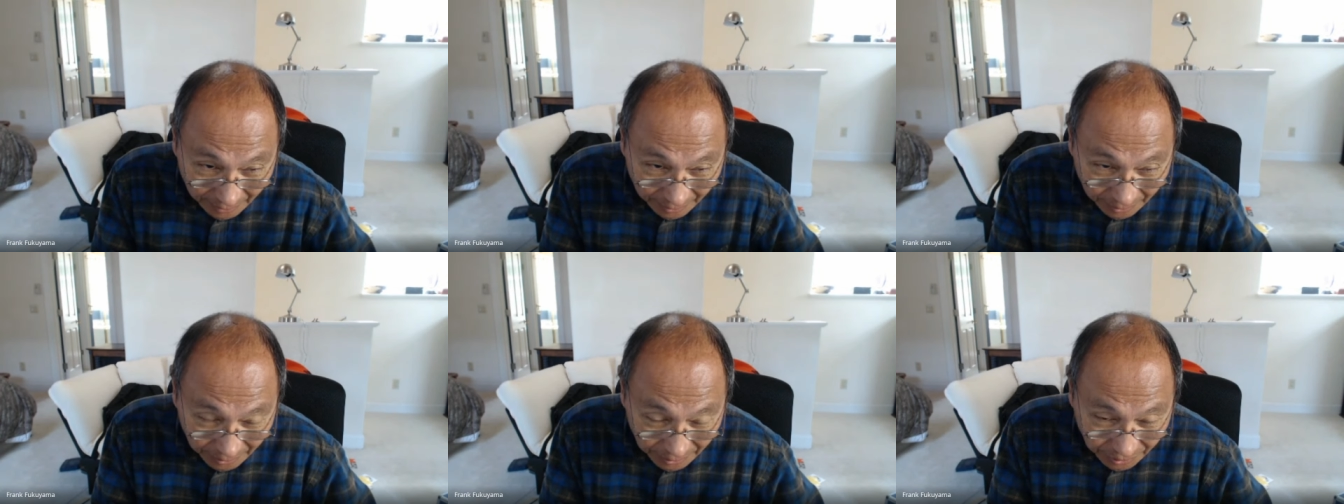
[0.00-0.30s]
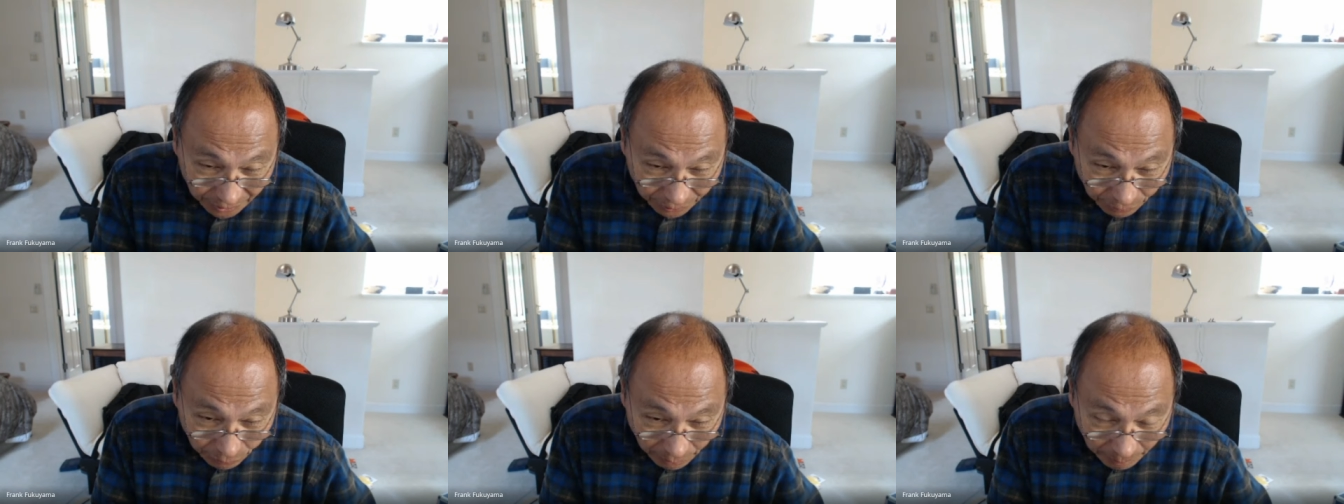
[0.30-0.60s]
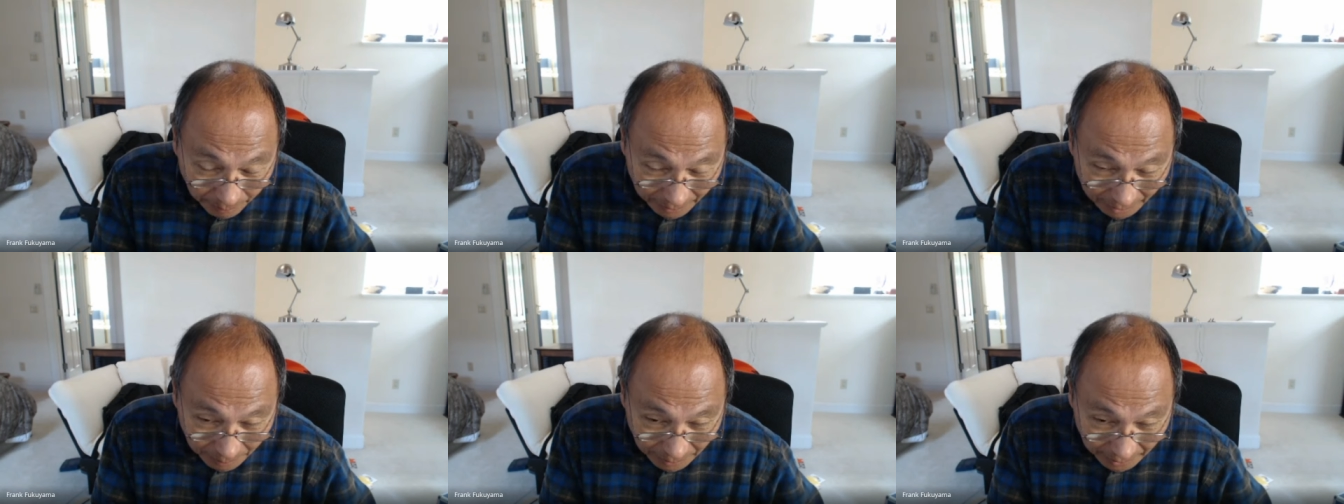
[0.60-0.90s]
So the
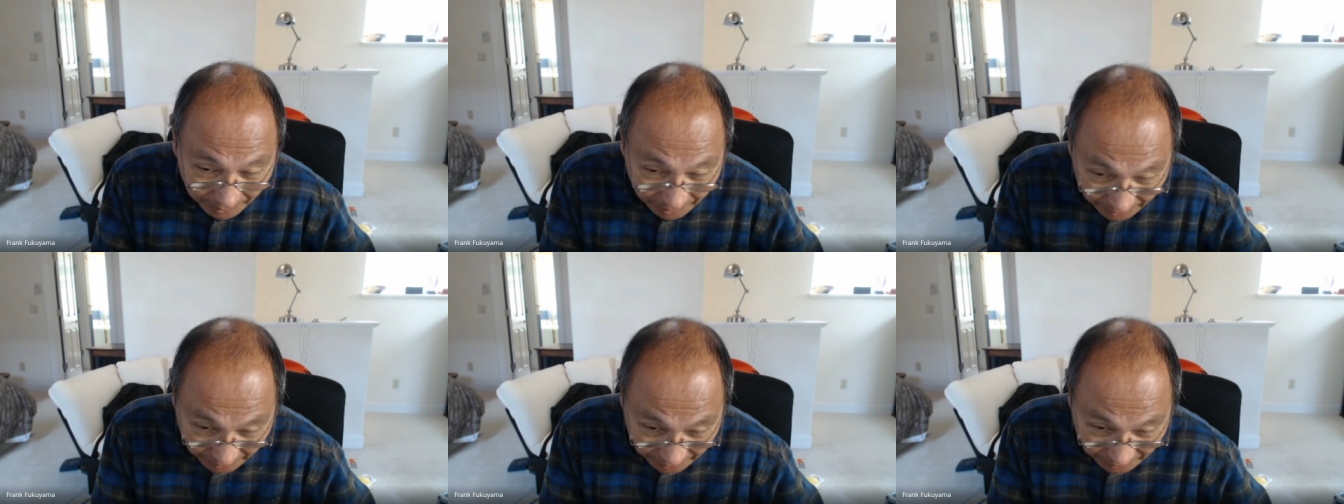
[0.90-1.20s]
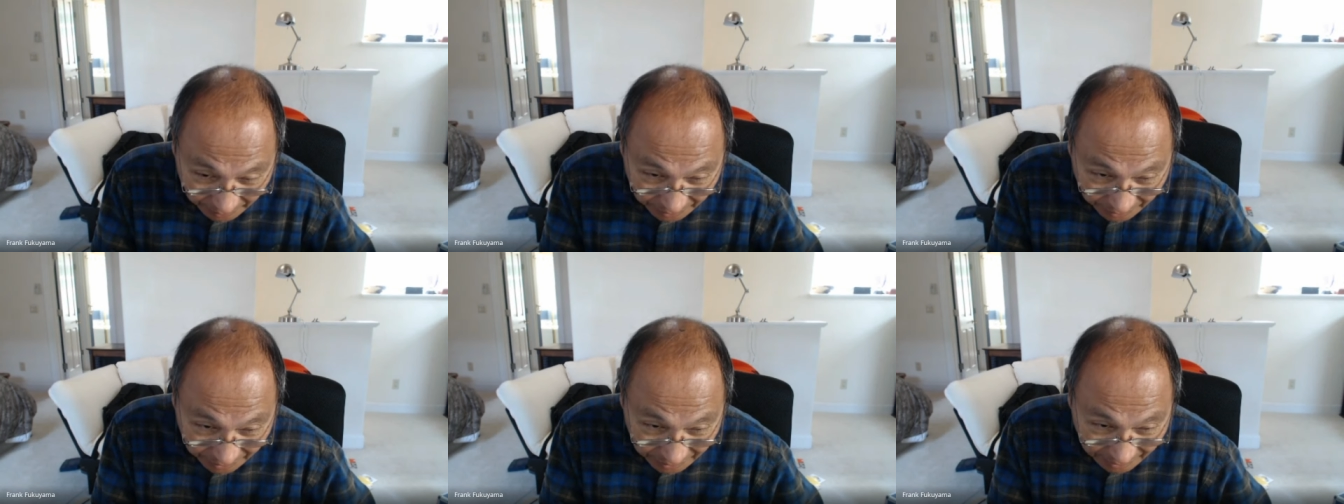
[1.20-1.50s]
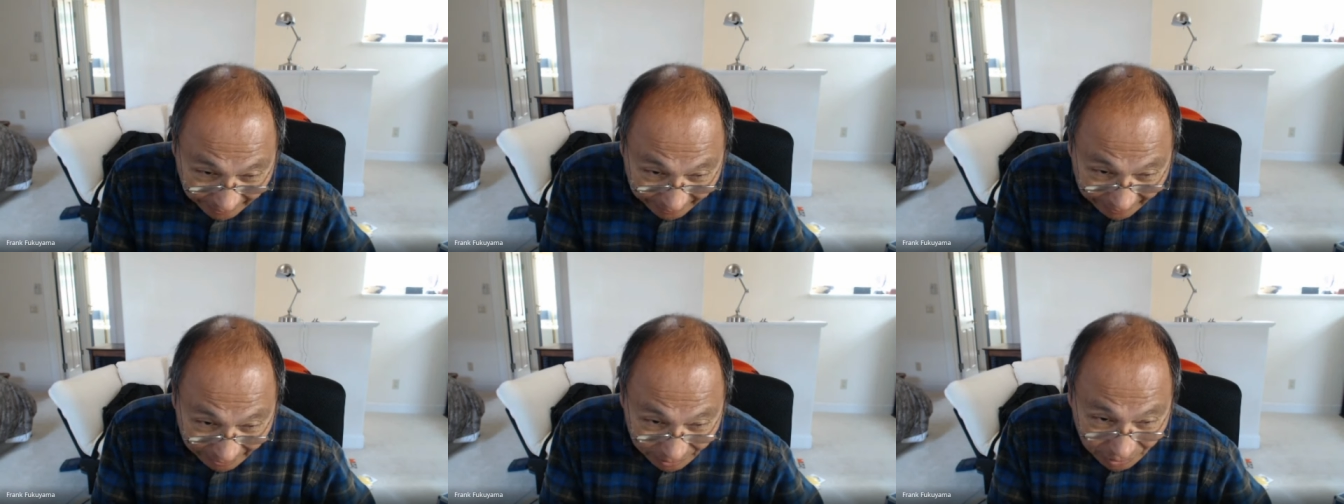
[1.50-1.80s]
Republicans
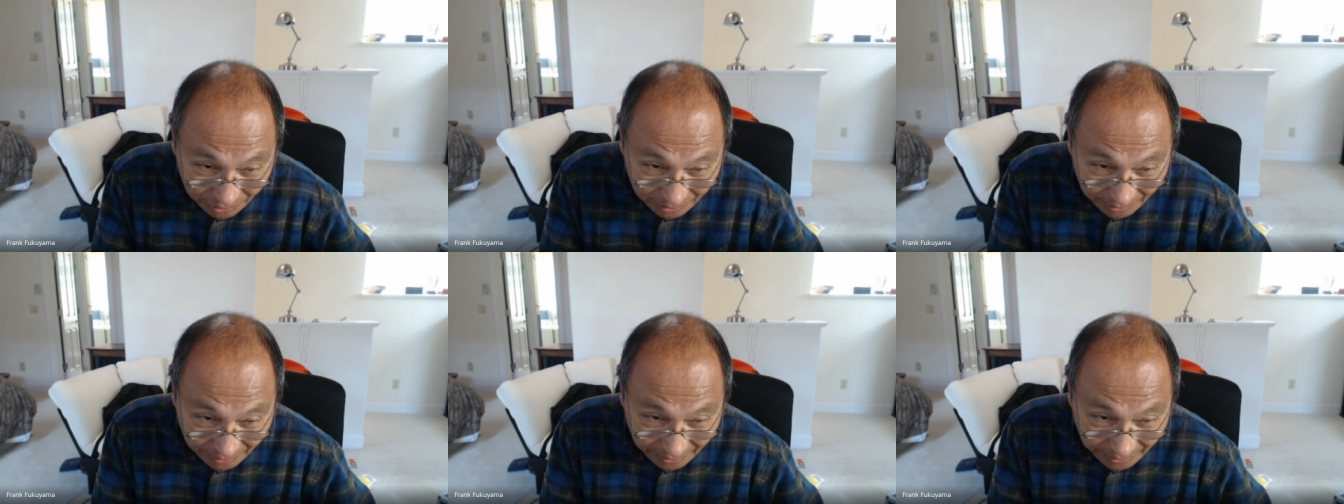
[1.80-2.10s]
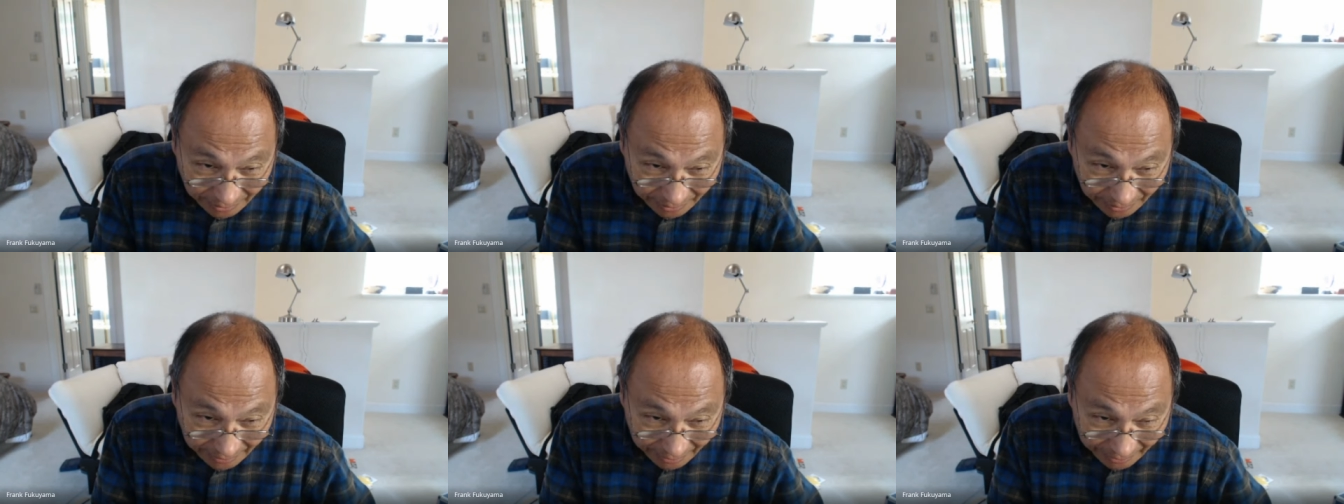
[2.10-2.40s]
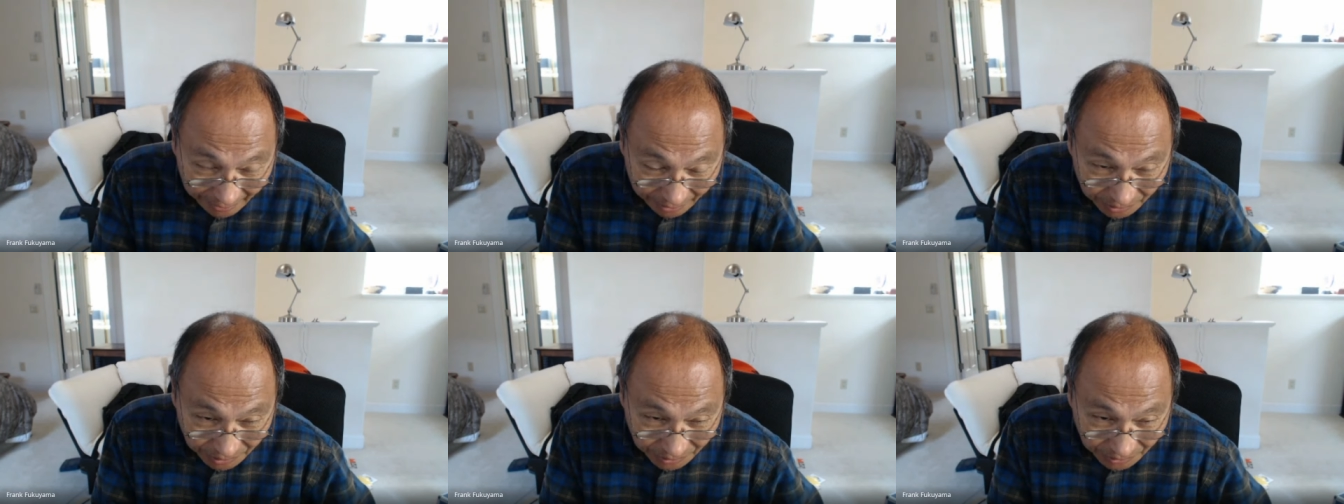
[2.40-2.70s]
actually
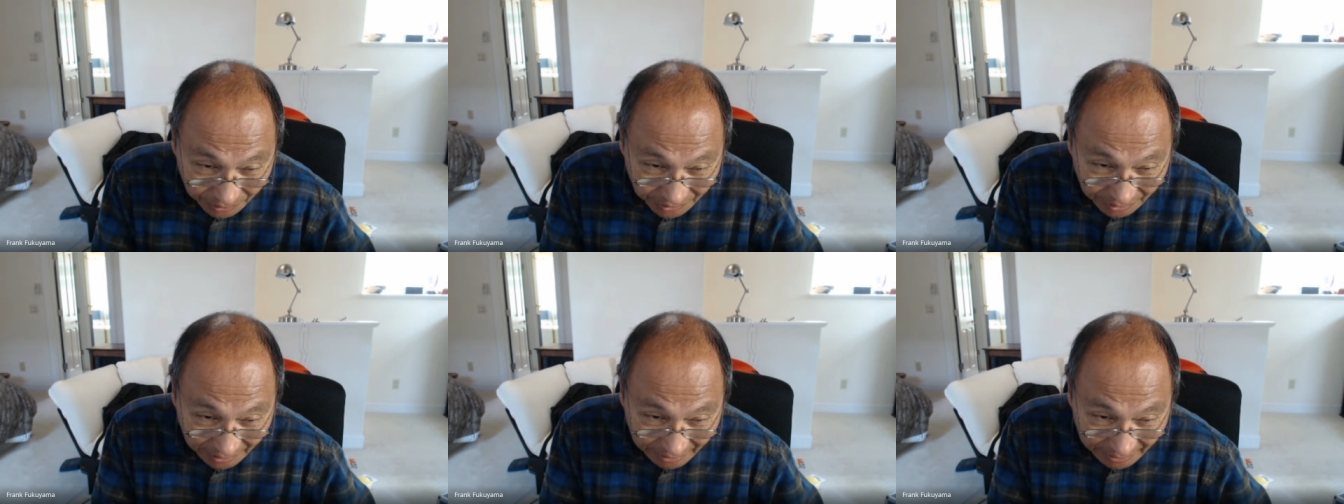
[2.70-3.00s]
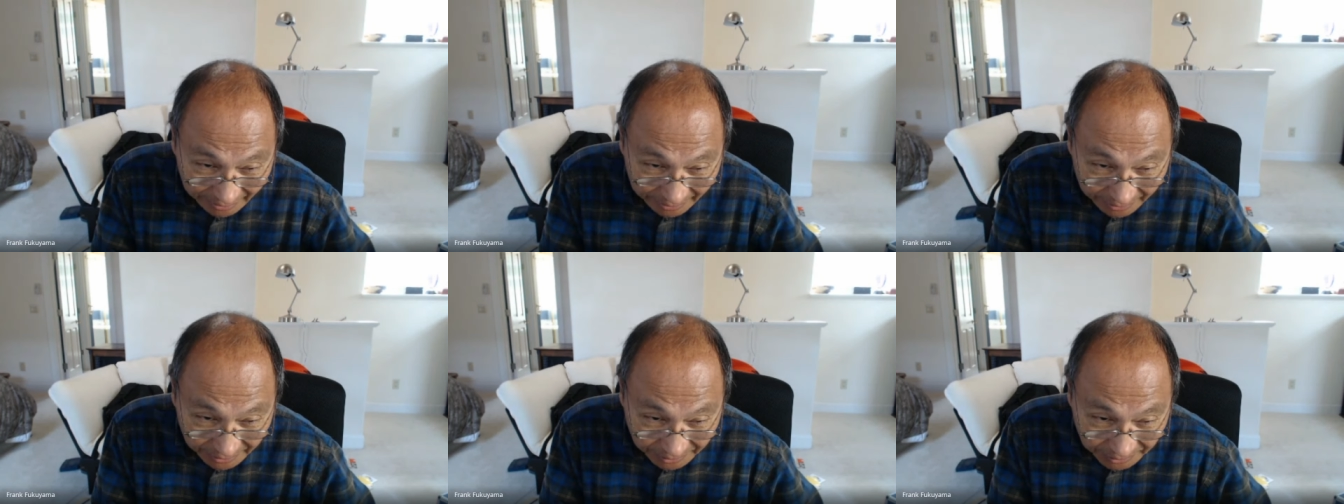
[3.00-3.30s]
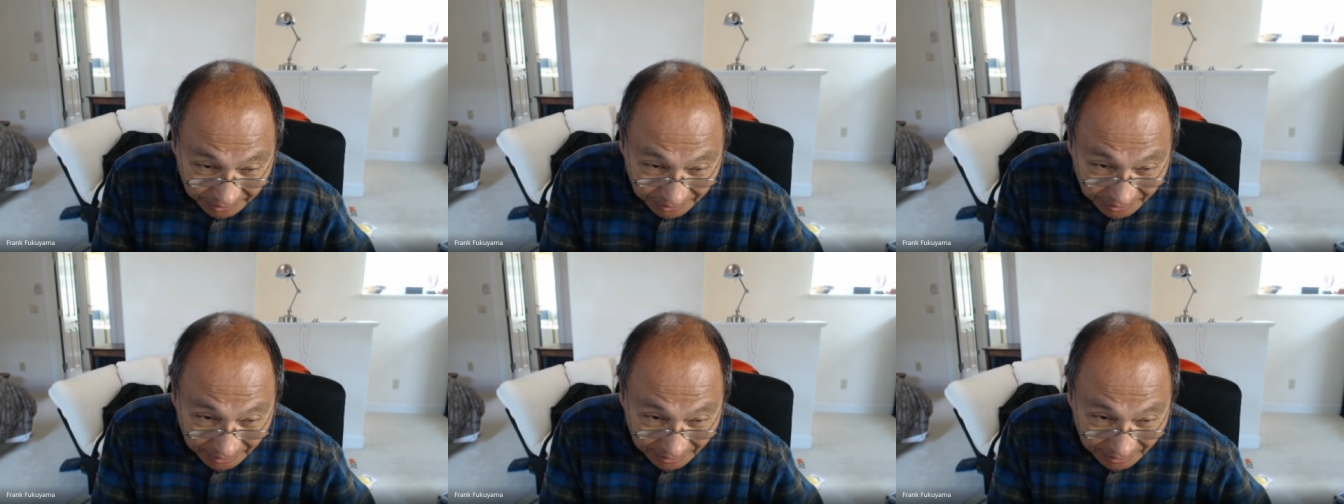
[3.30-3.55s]
exercise